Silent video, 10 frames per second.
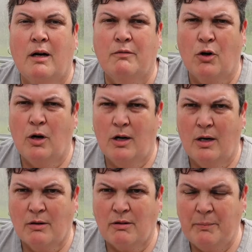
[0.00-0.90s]
I've got
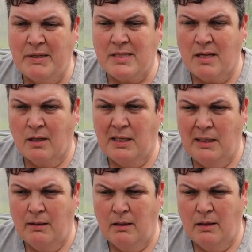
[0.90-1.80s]
a great big tub
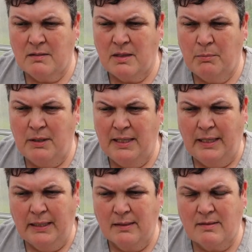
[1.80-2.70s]
of
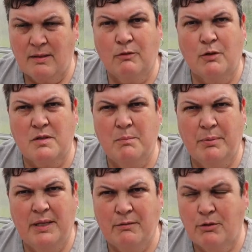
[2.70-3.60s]
leeks. I've got some
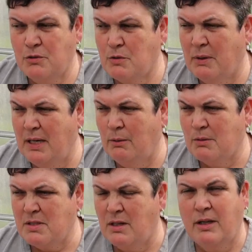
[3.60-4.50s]
beetroot to put
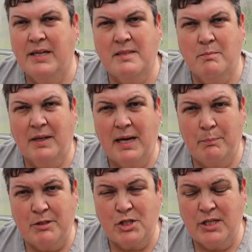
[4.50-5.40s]
outside, some
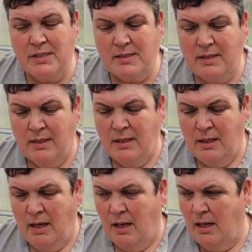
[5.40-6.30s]
cabbages.
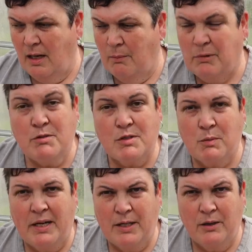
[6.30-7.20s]
I'm just
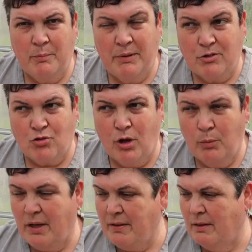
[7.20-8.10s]
waiting on a bit of dry
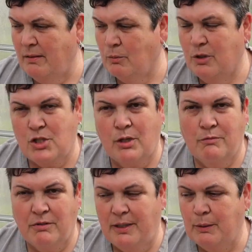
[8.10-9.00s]
weather, which
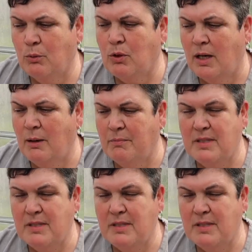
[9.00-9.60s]
hopefully will come.